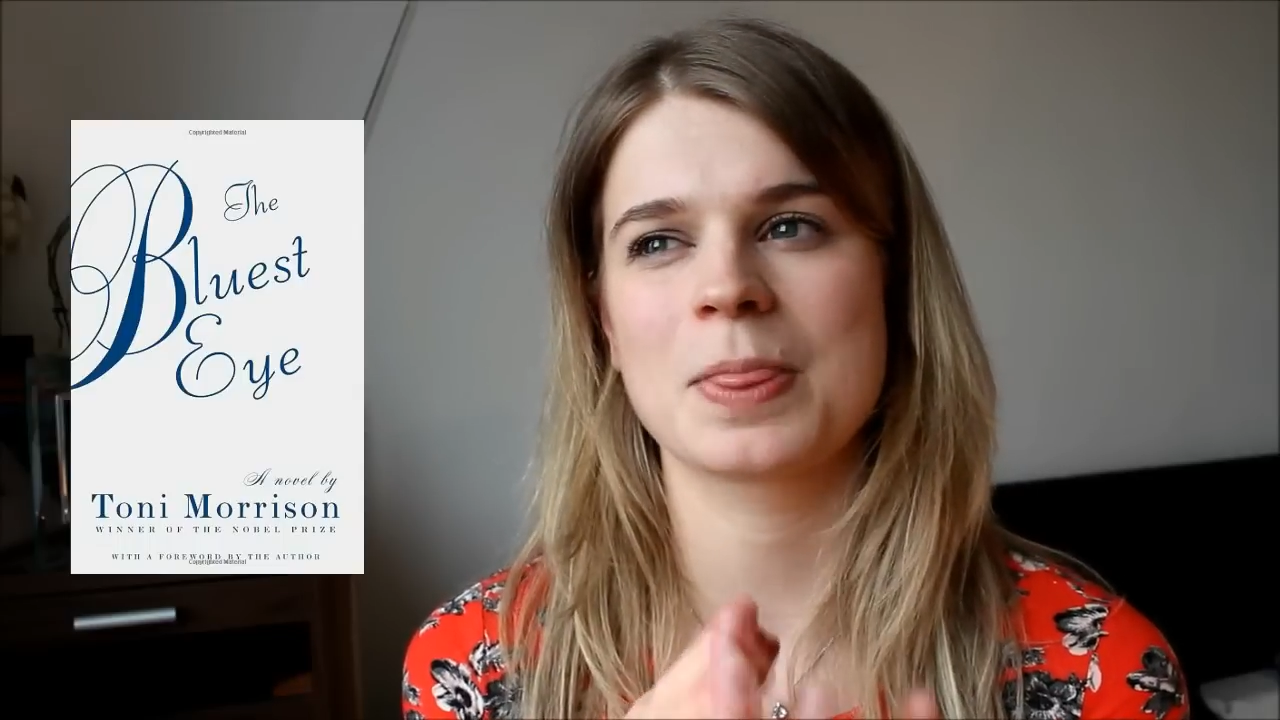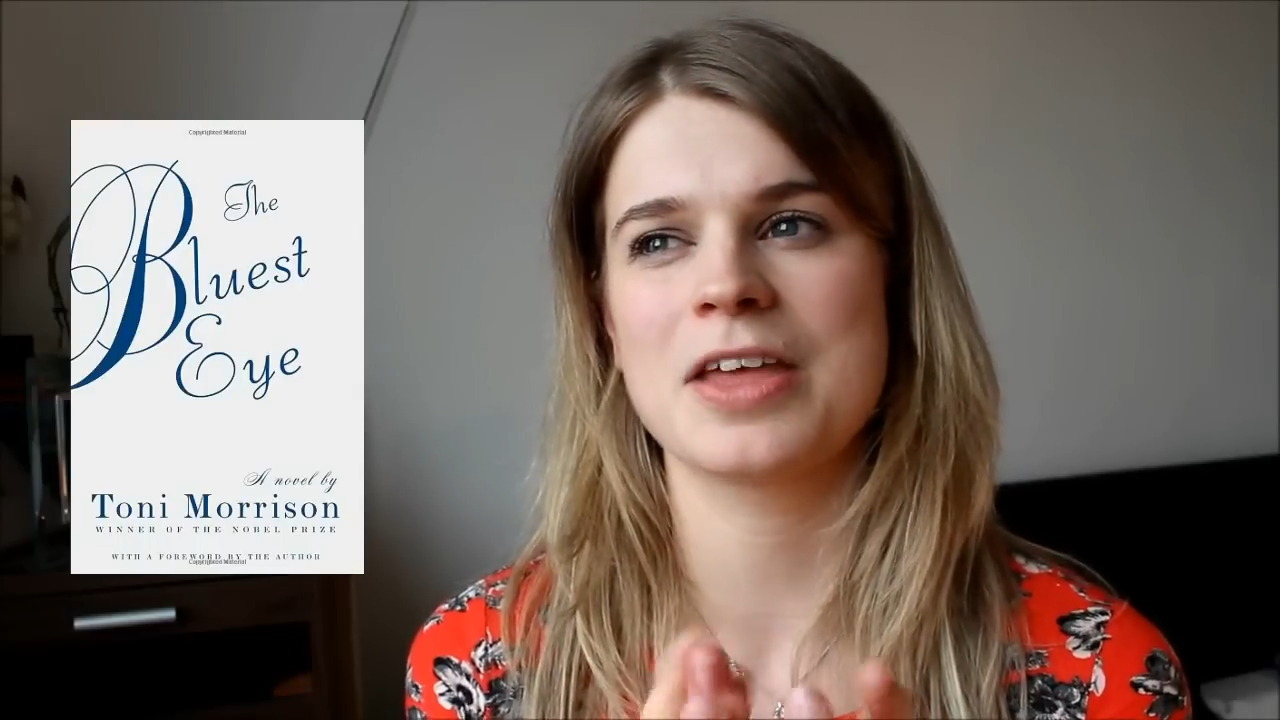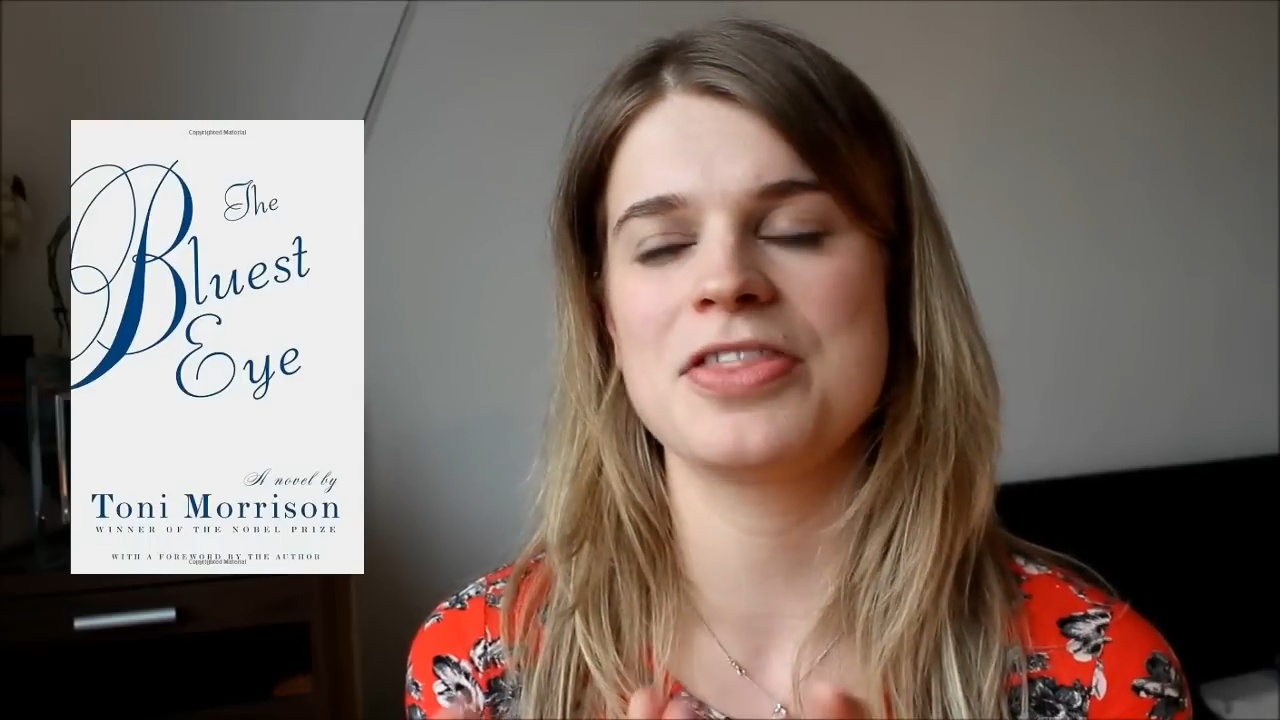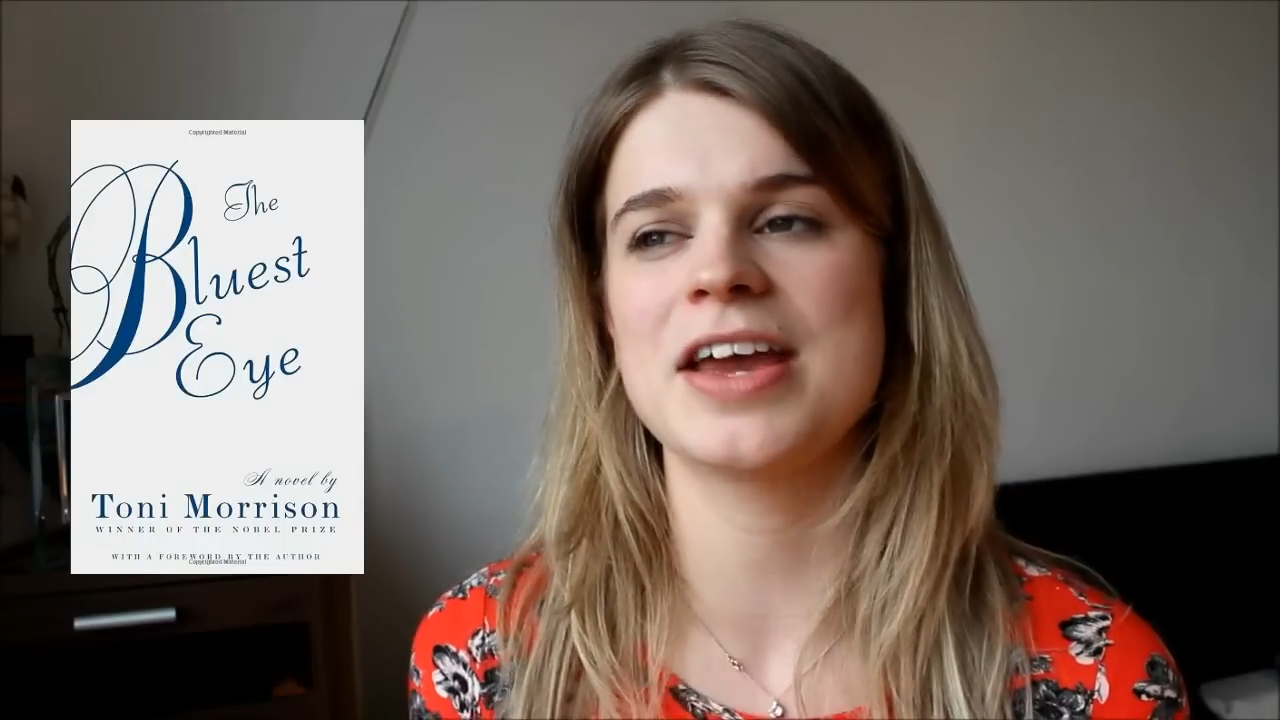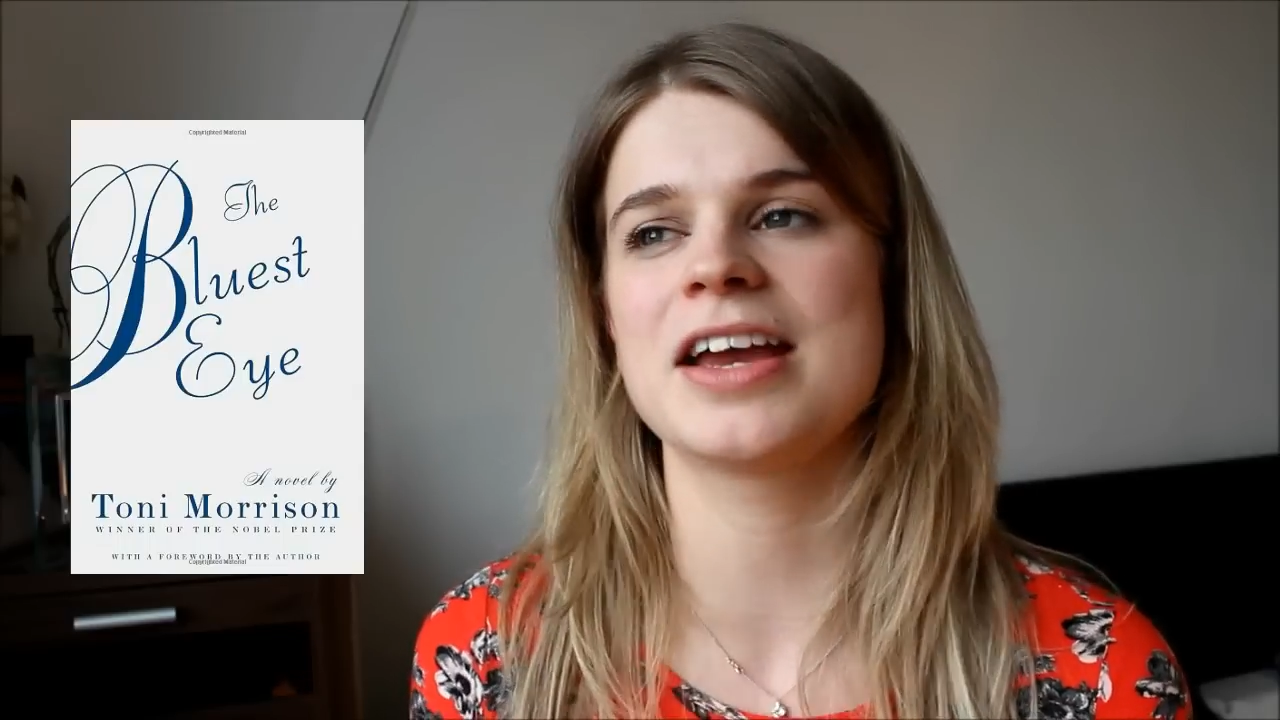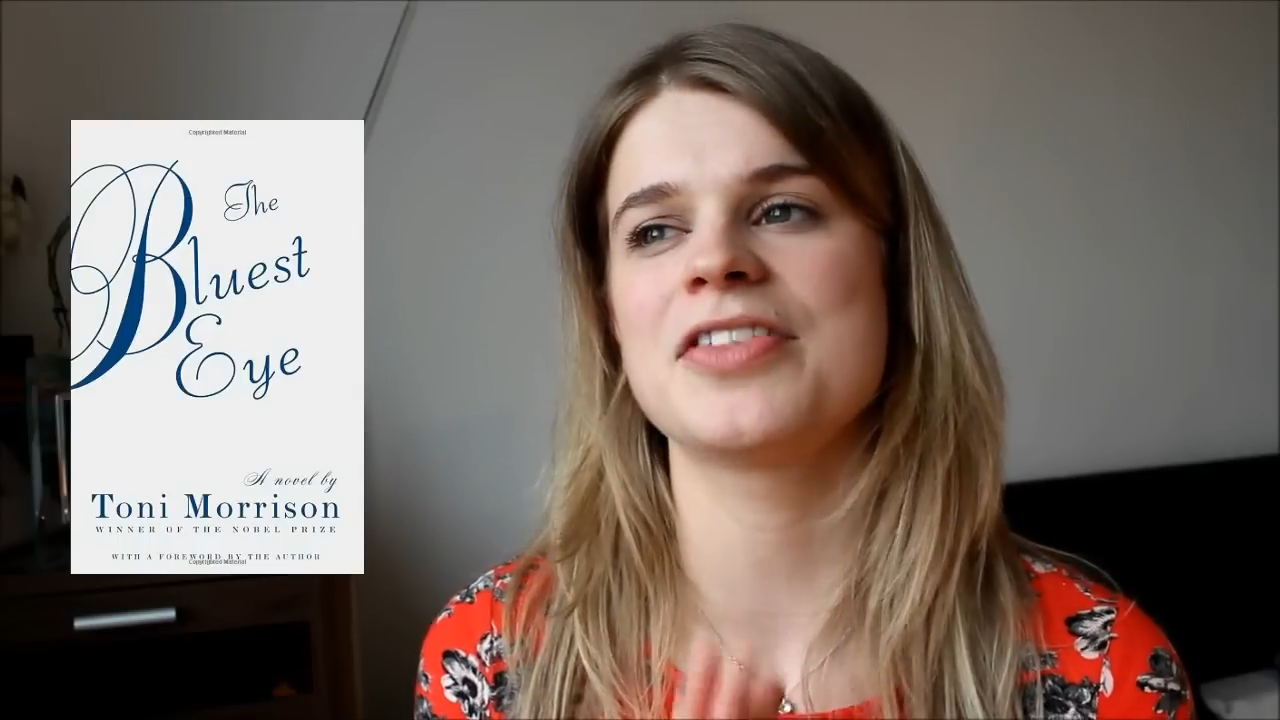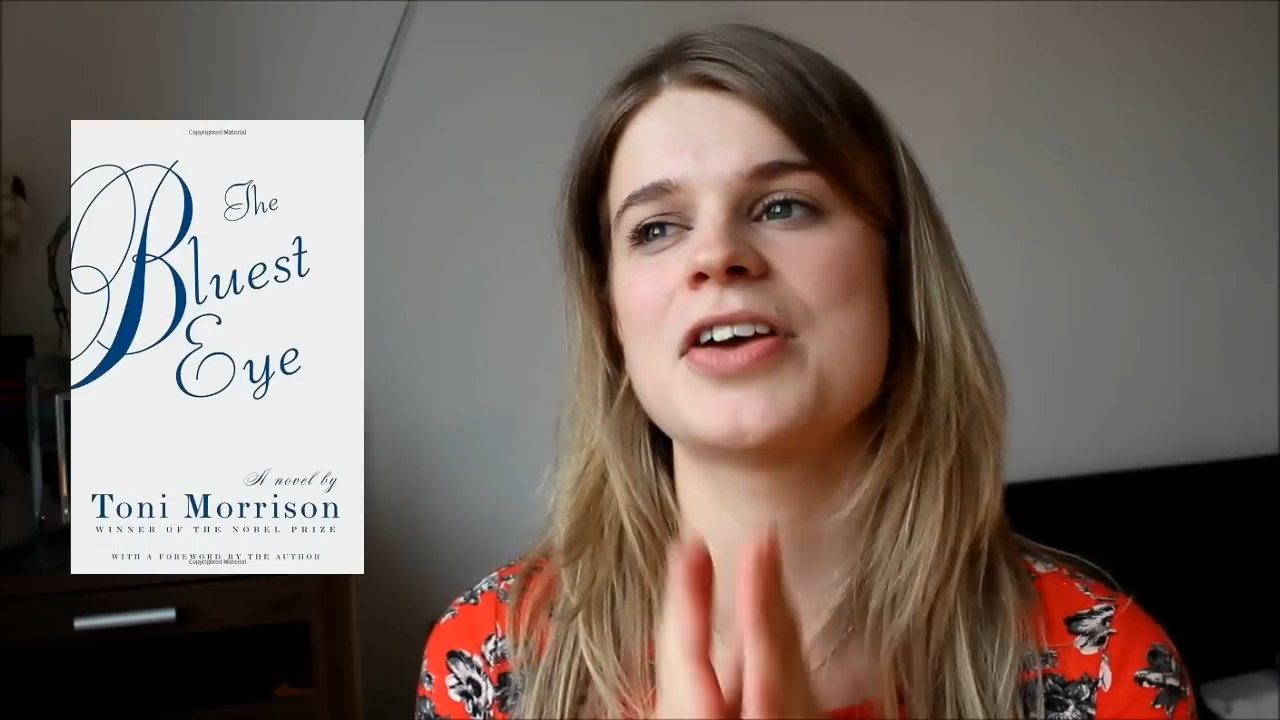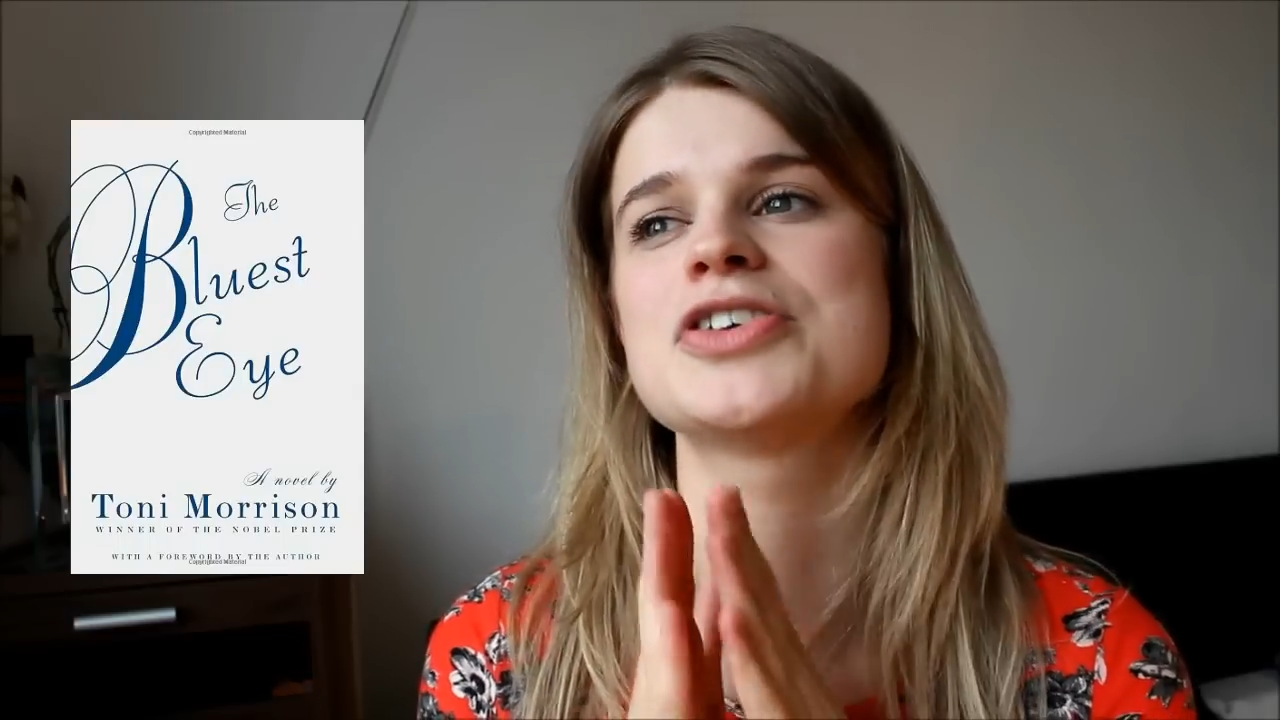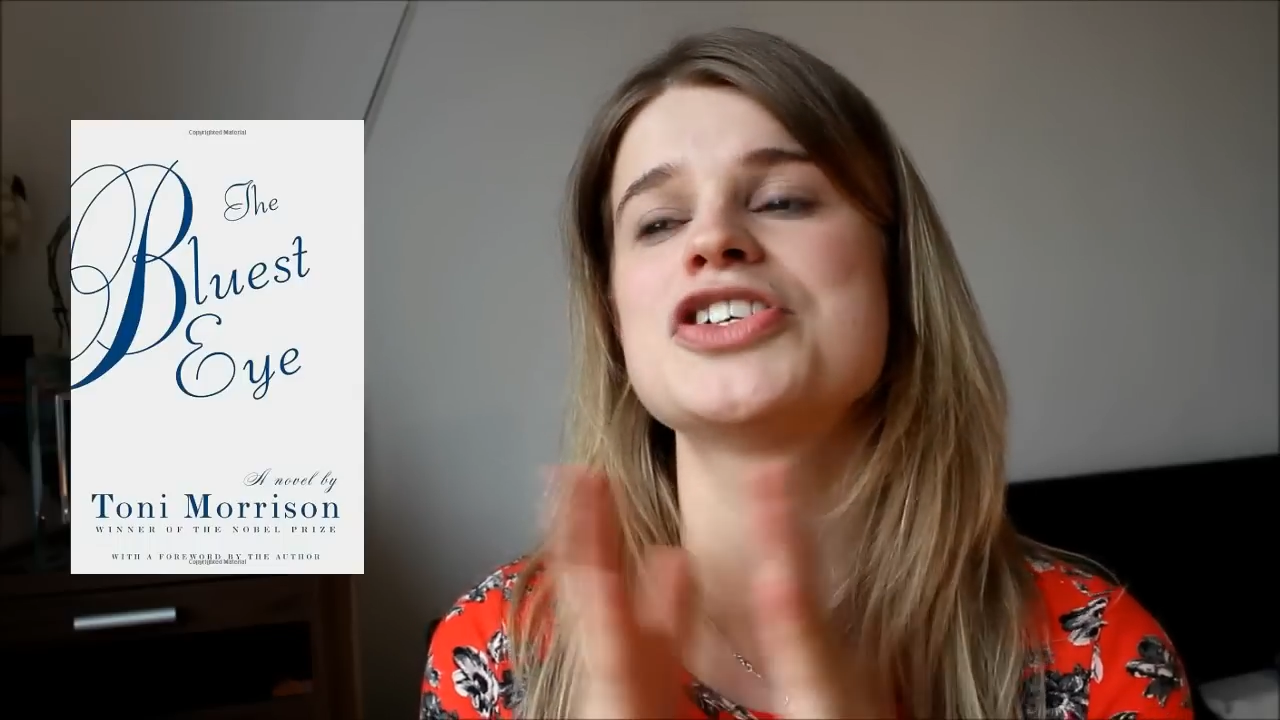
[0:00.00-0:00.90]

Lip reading: think there are